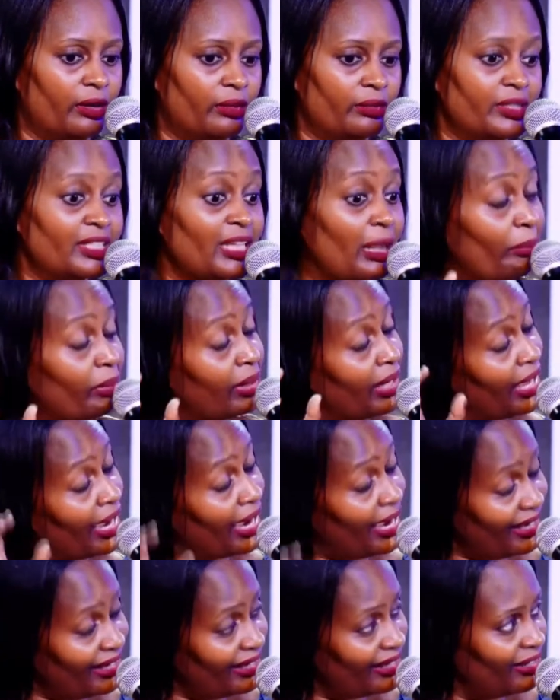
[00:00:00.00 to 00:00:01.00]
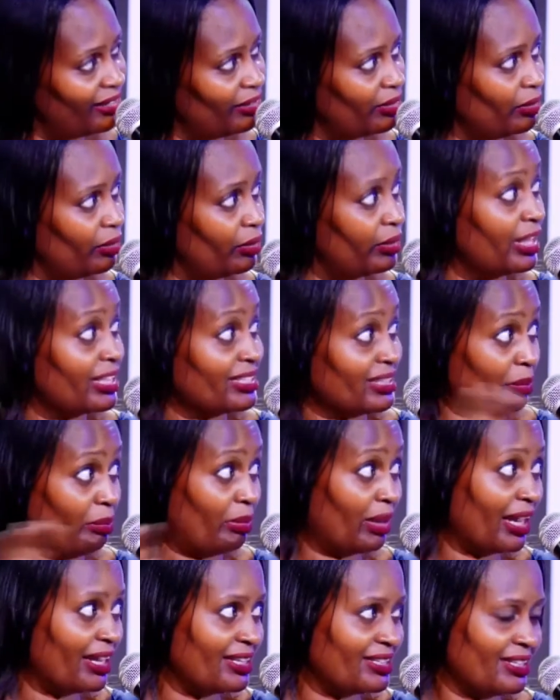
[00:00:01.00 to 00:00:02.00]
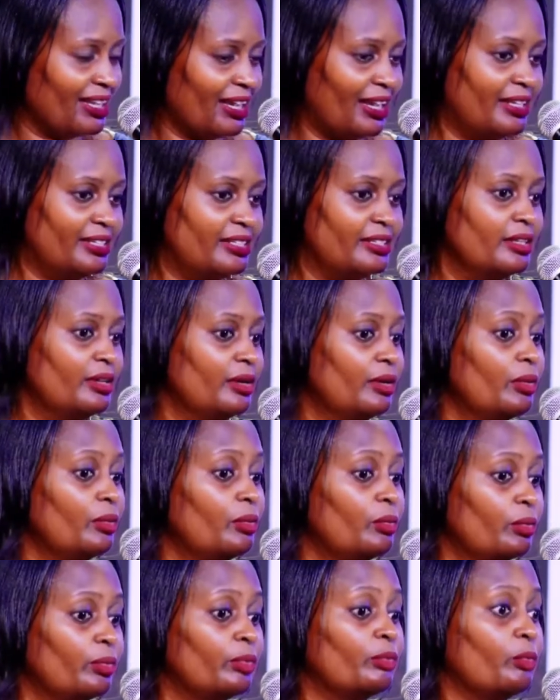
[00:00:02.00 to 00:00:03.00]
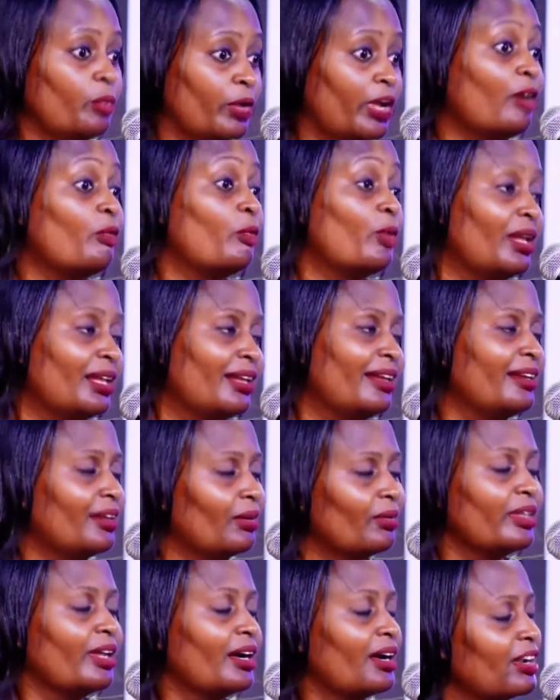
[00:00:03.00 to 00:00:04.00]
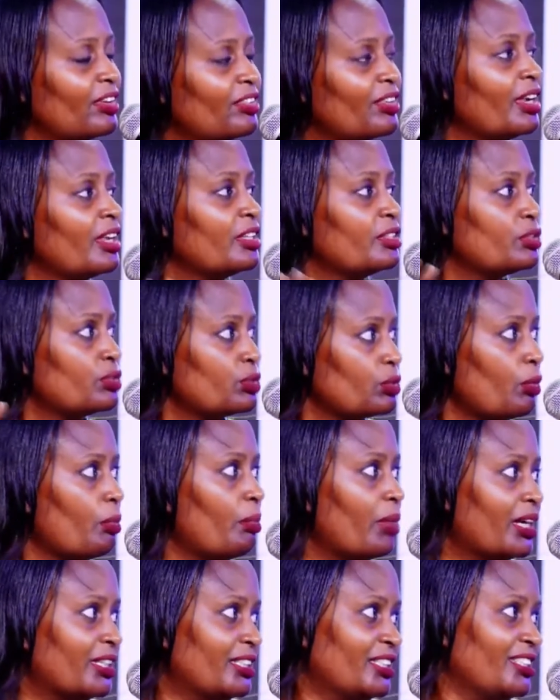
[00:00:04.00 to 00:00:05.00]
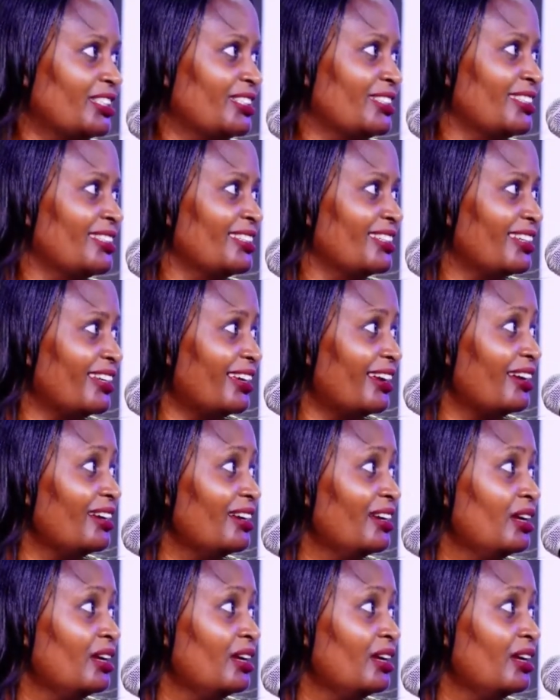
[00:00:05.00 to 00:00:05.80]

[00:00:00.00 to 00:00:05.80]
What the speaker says: supply, on the supply side, we are well endowed. The country has so much, yeah?